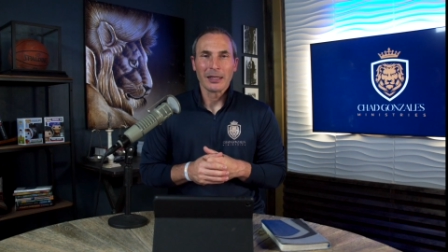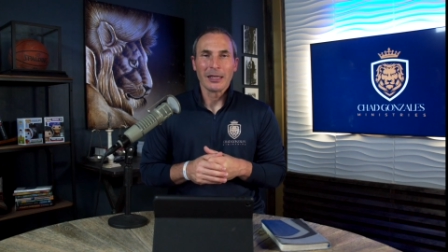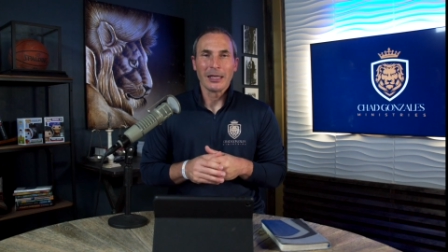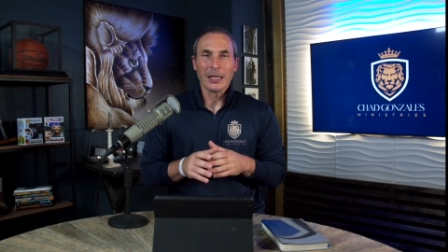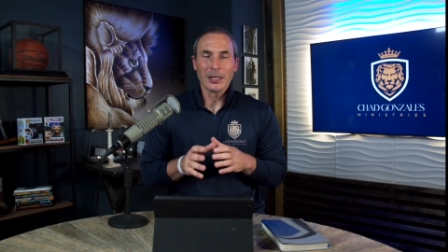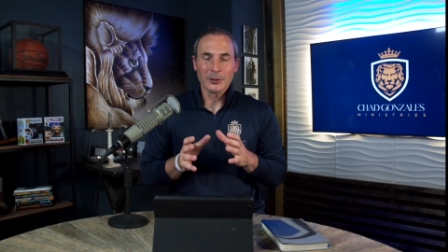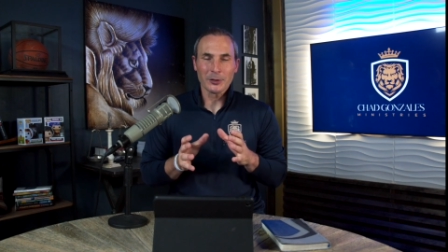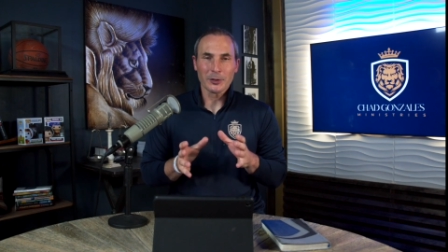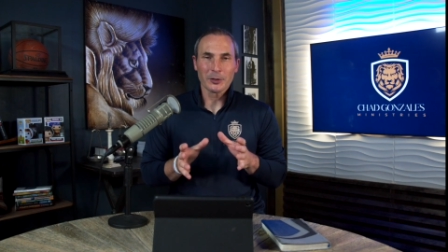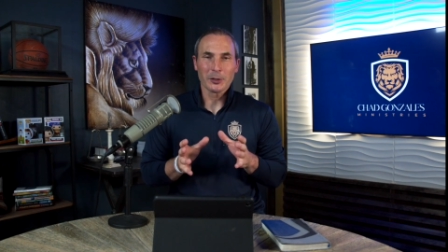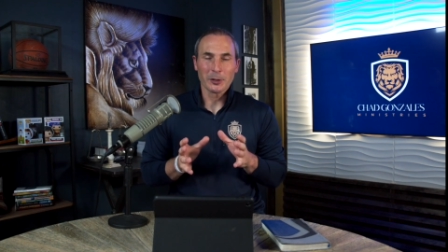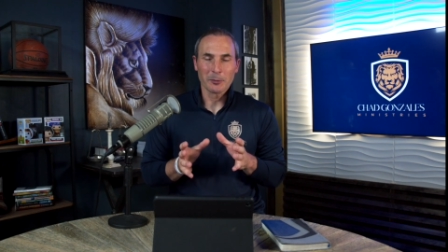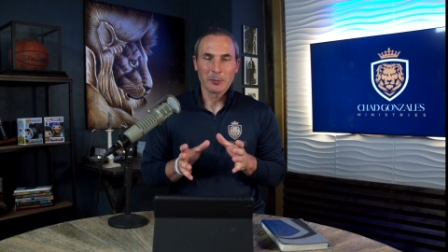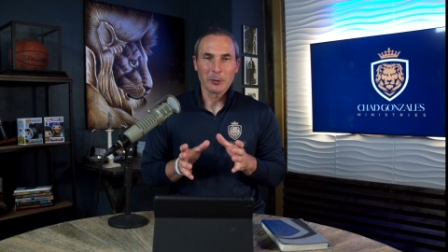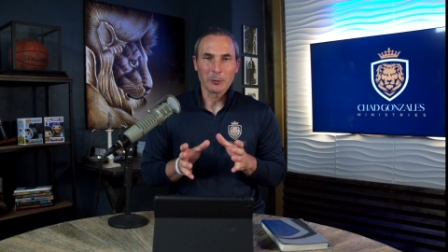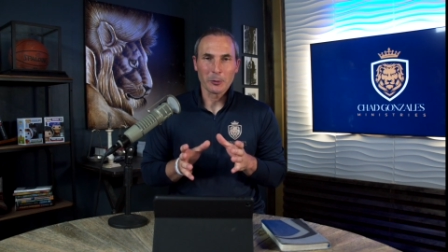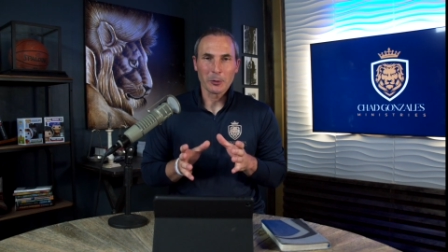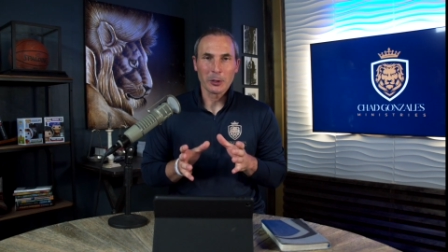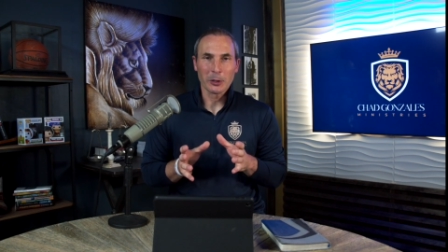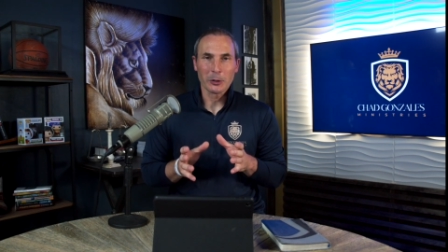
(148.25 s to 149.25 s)
It's just going to
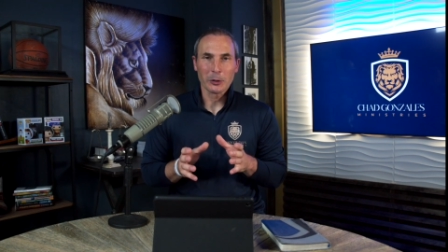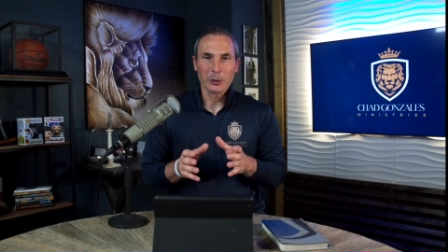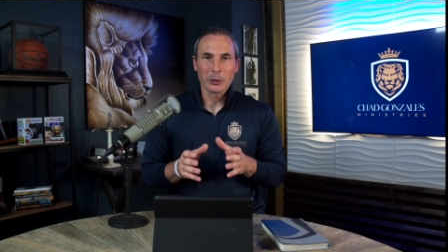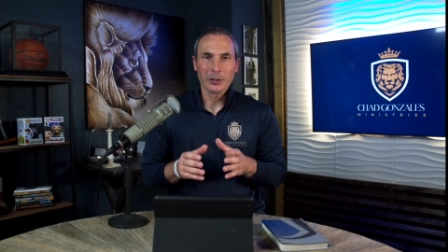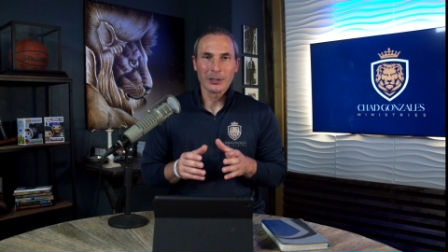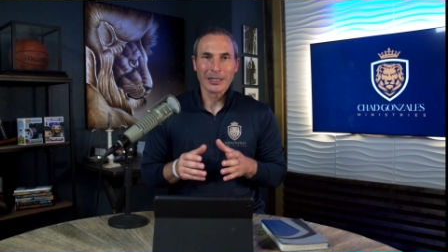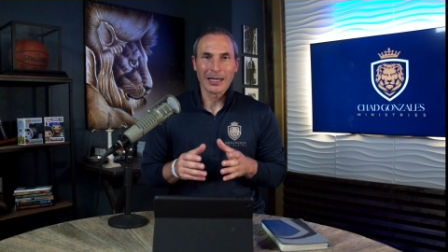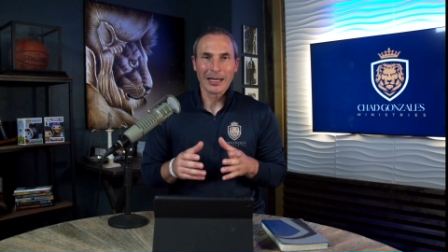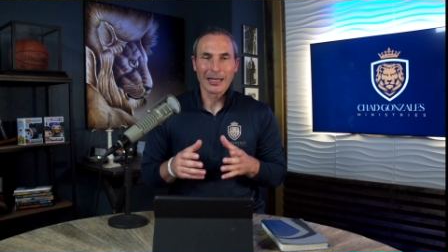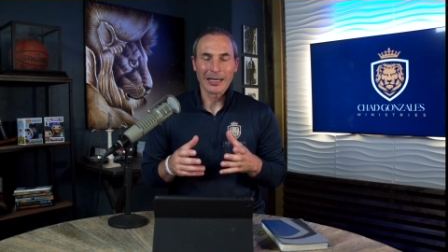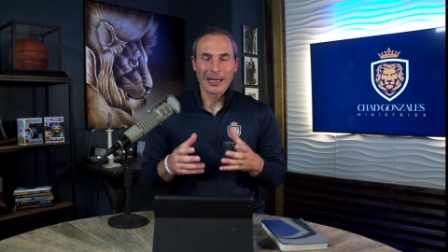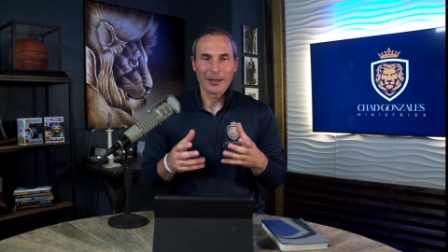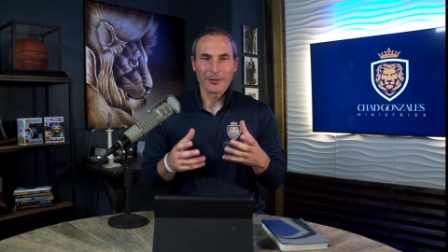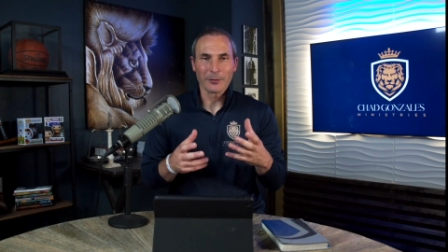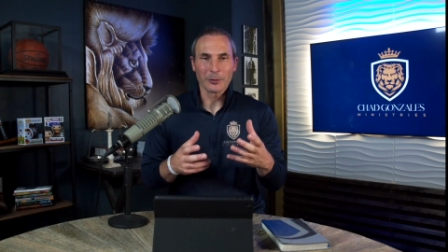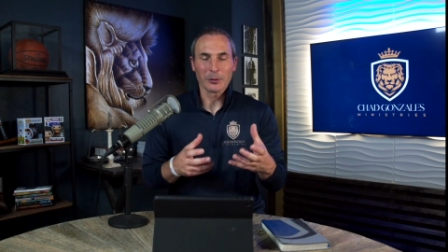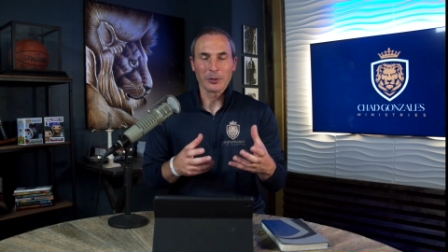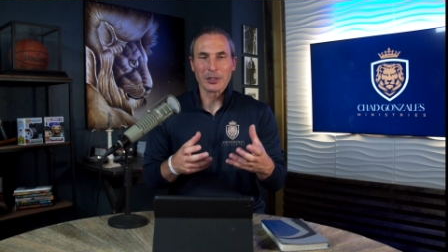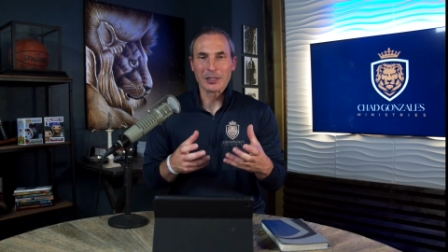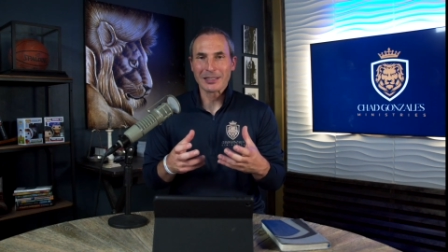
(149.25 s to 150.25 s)
be really good. I
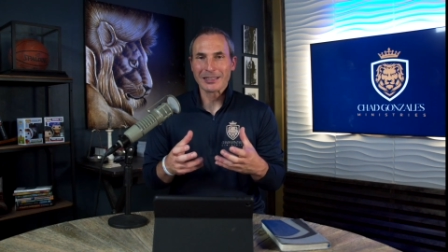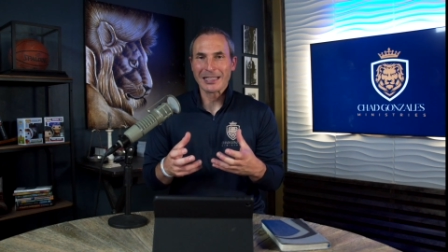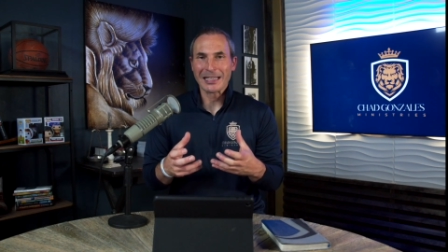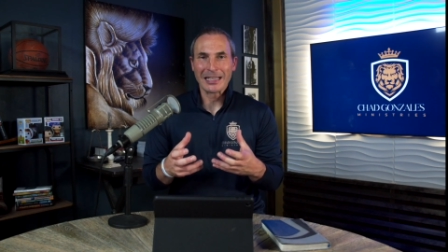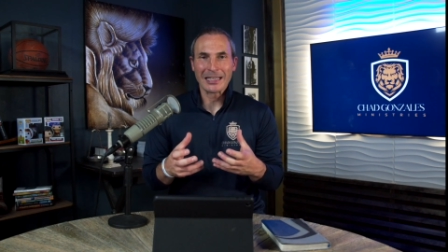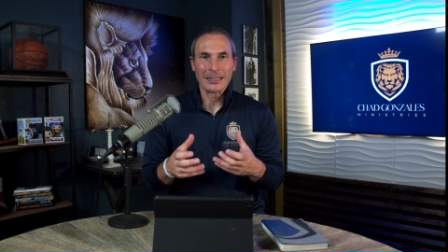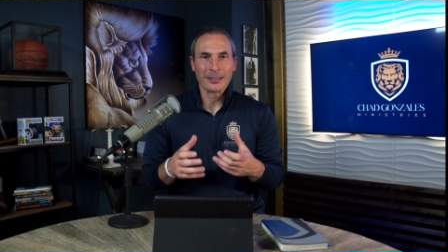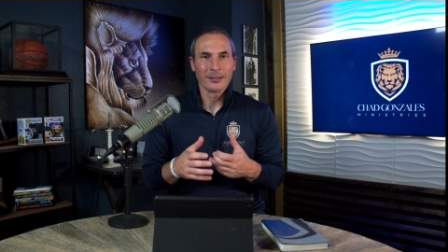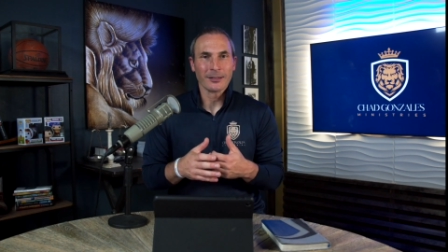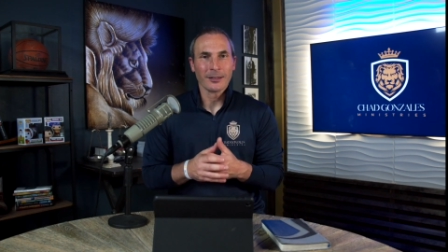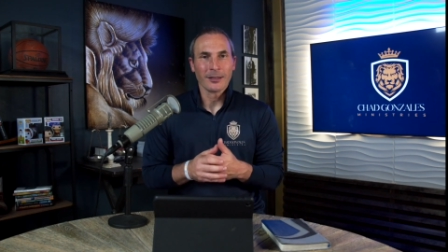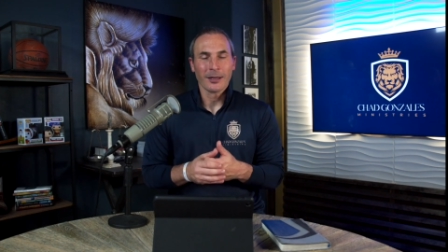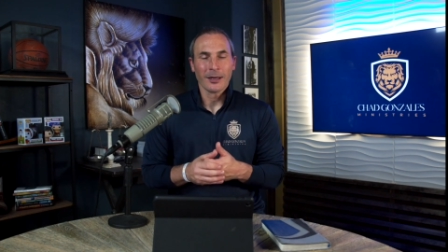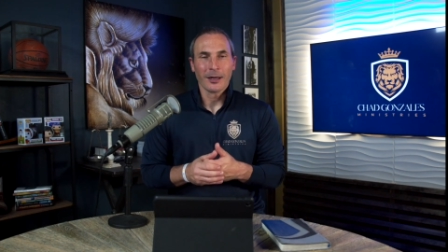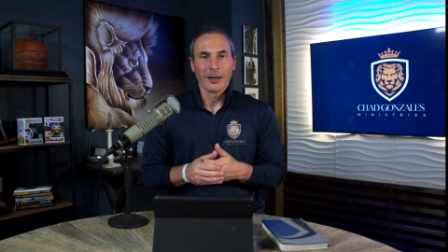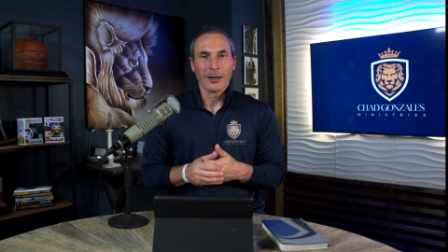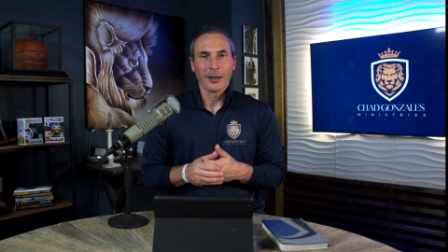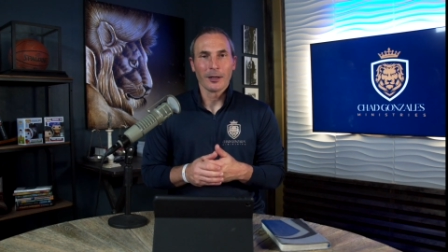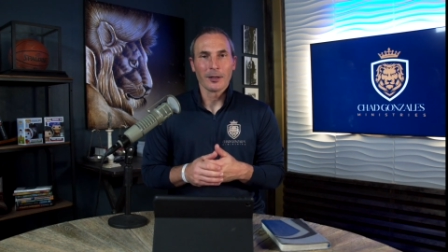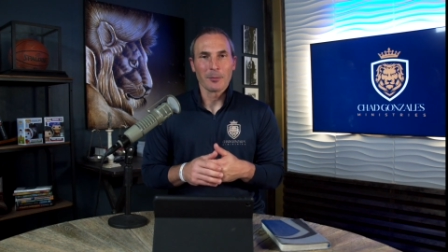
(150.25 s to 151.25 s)
I've already seen
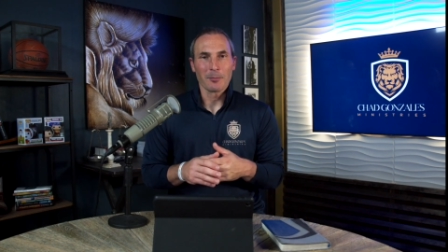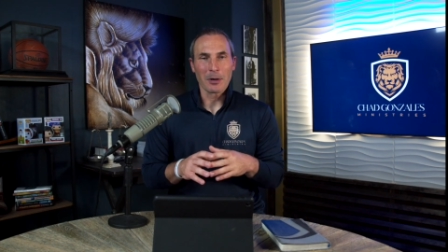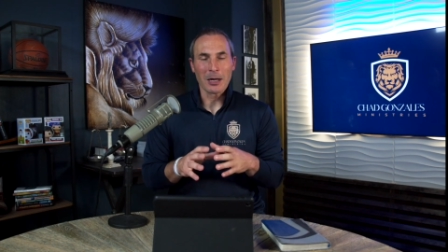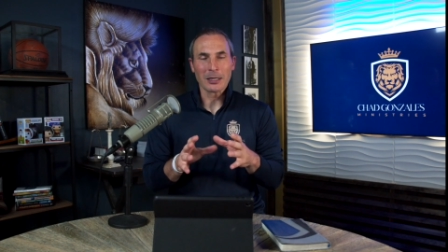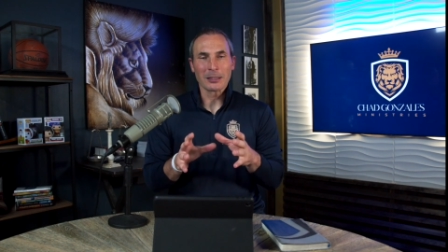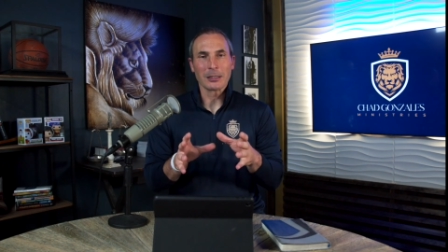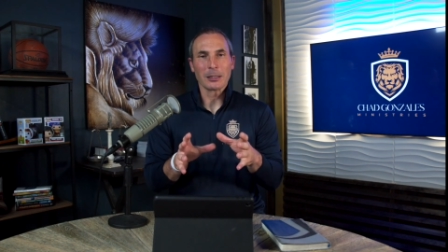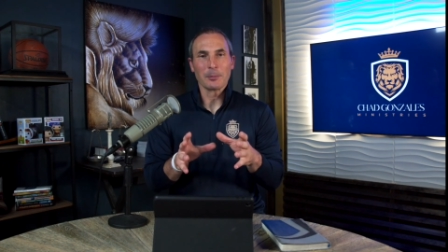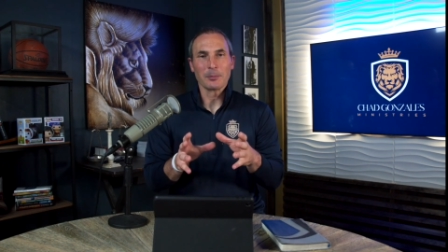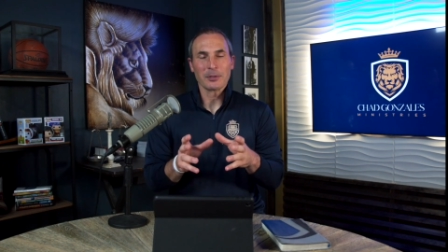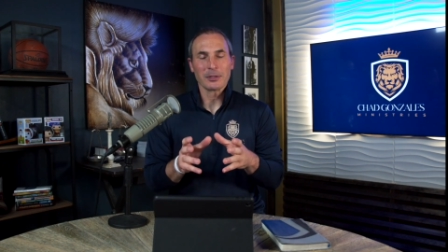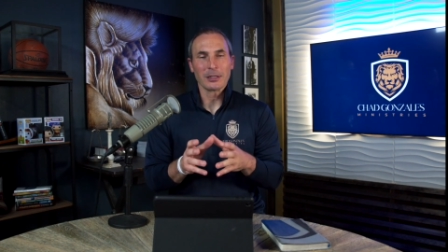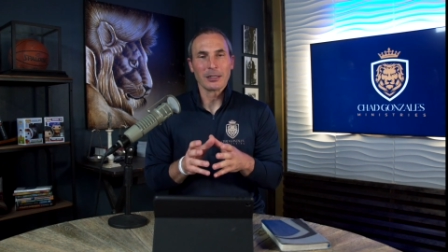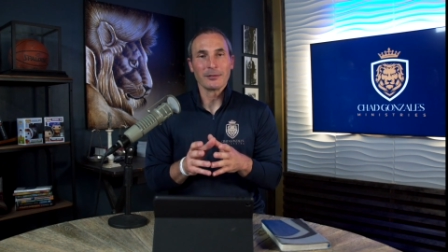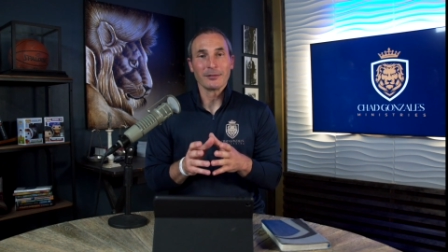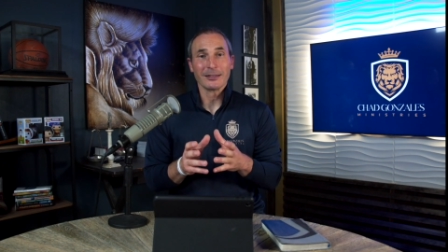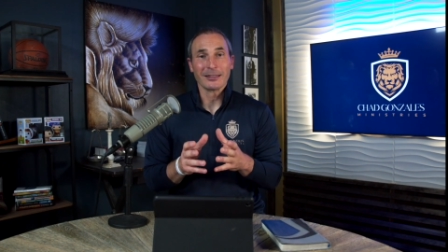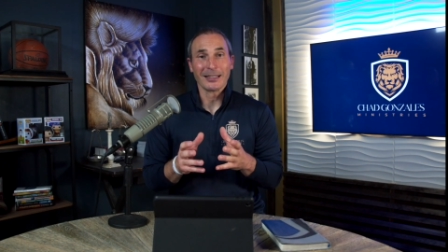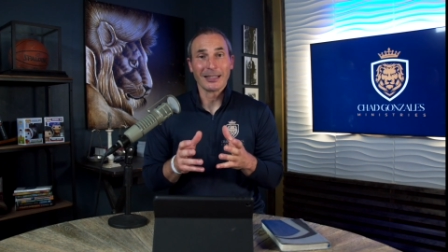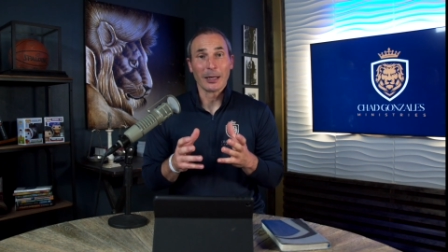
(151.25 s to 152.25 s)
uh, the mock-ups
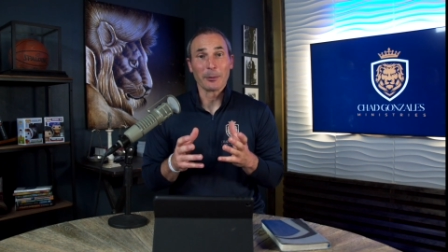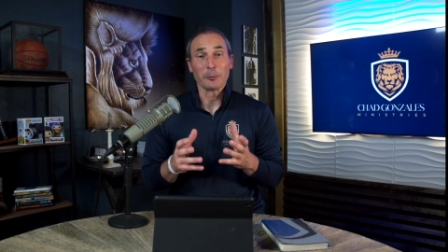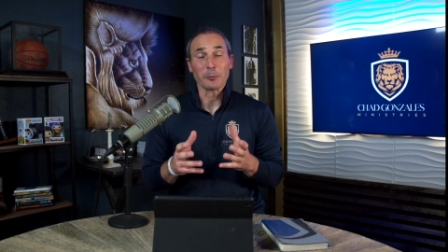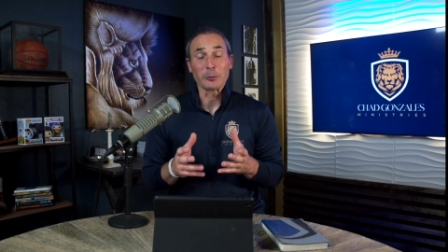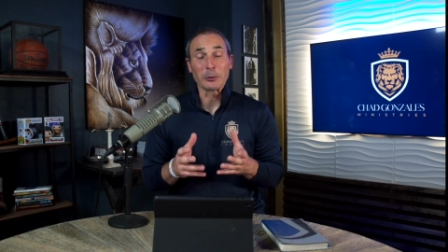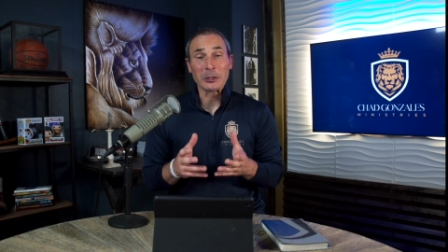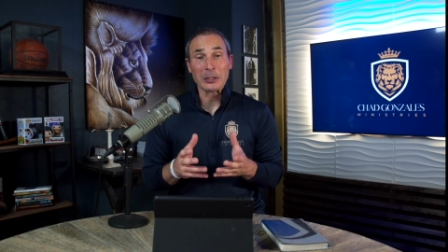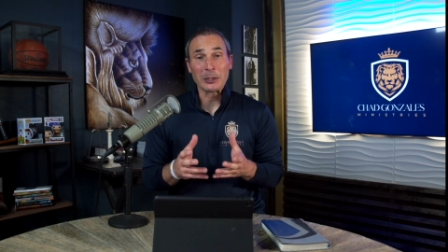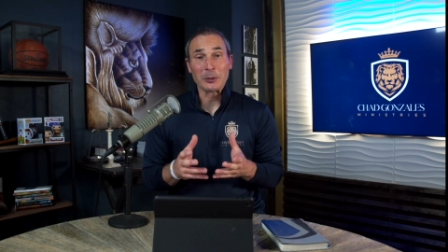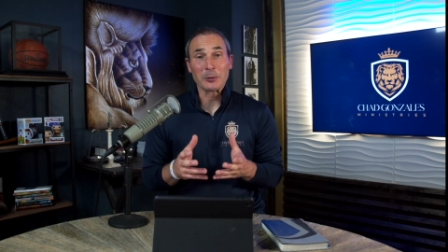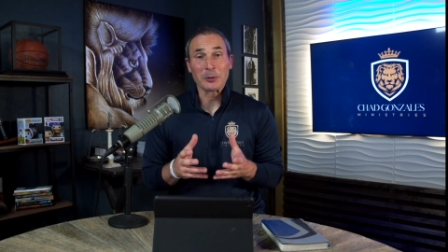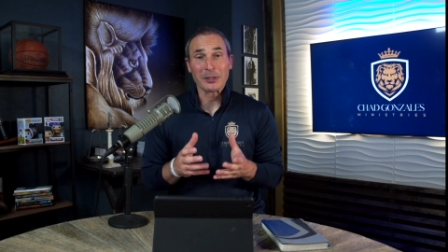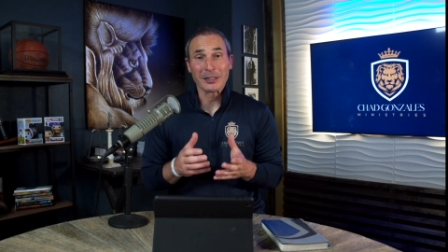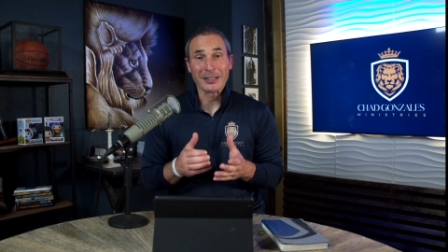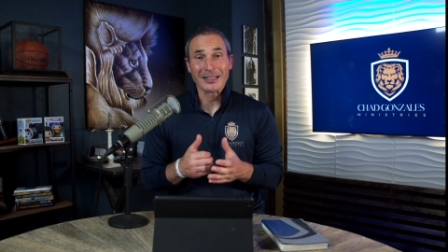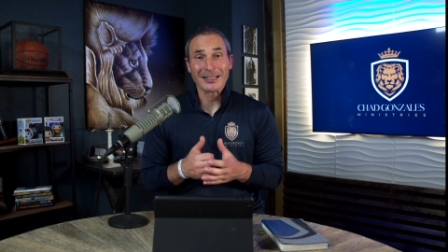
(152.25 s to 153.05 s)
of it, and I'm really, really